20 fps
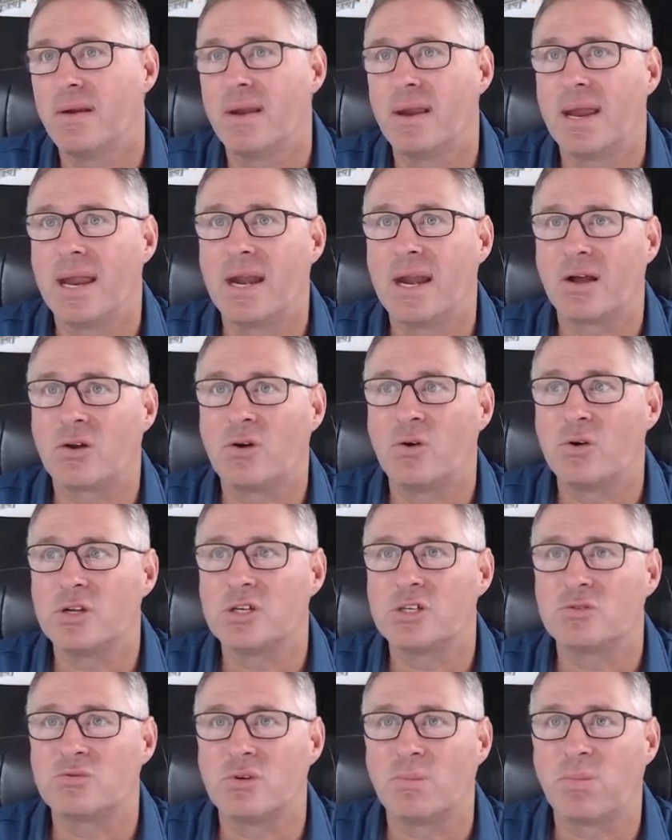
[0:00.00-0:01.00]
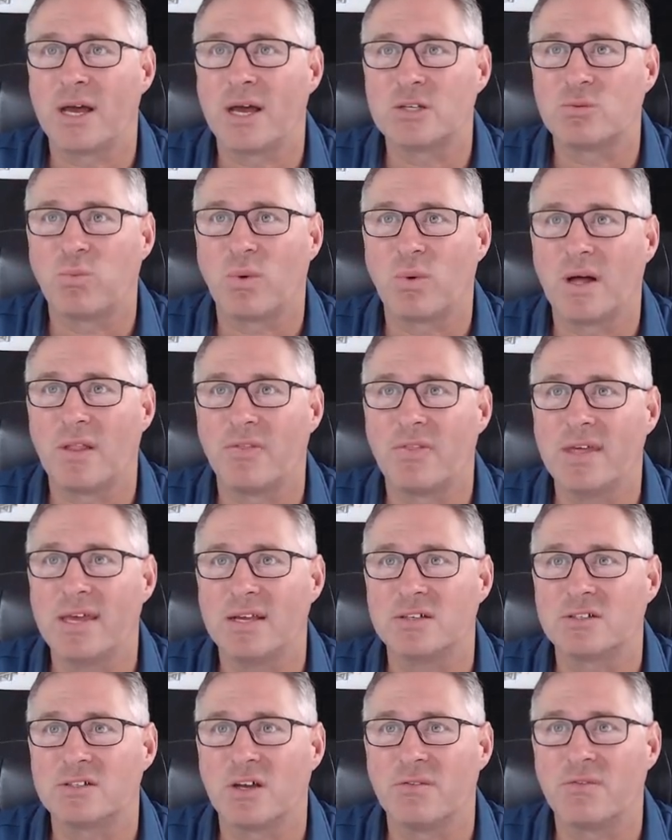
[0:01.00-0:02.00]
and I could have just replaced one
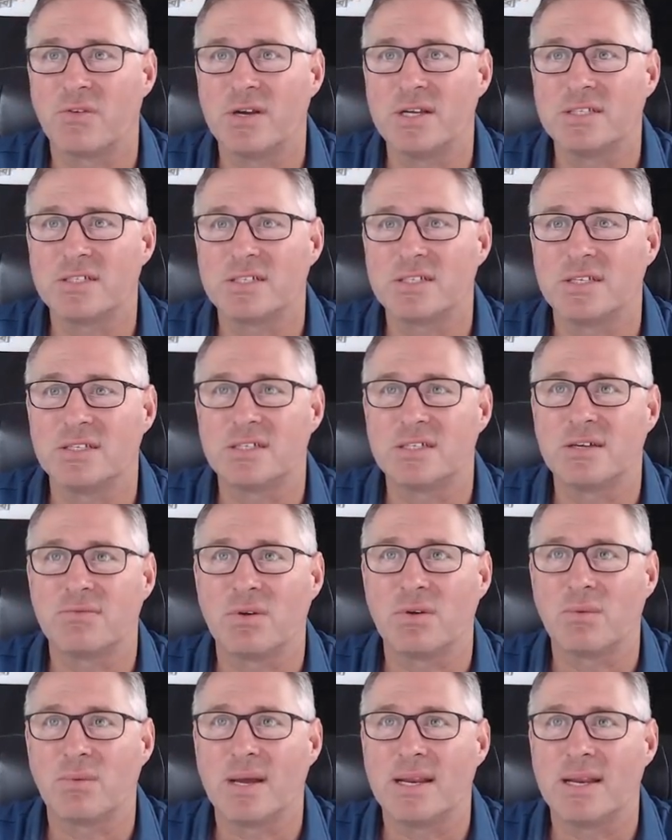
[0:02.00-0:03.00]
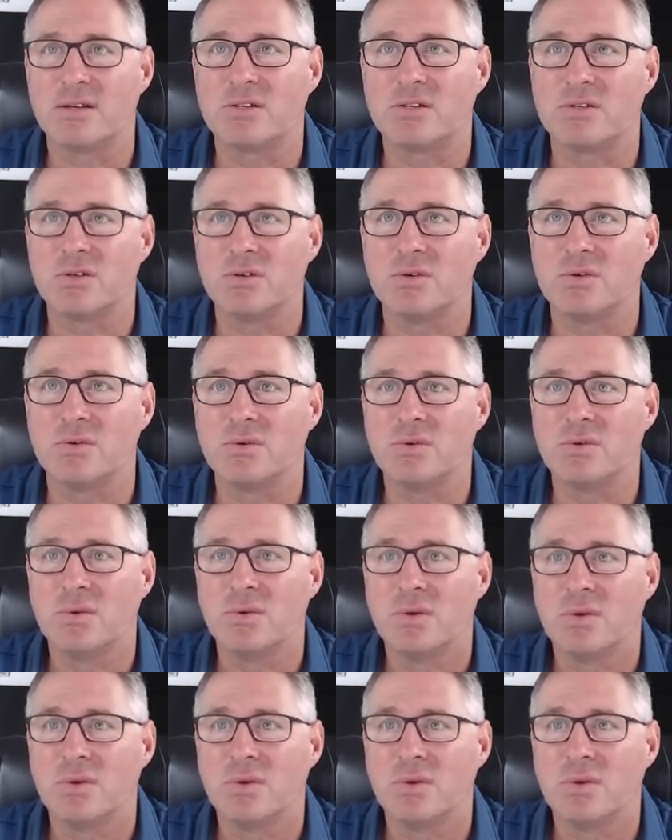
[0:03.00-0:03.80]
thing. So, for instance, if we went to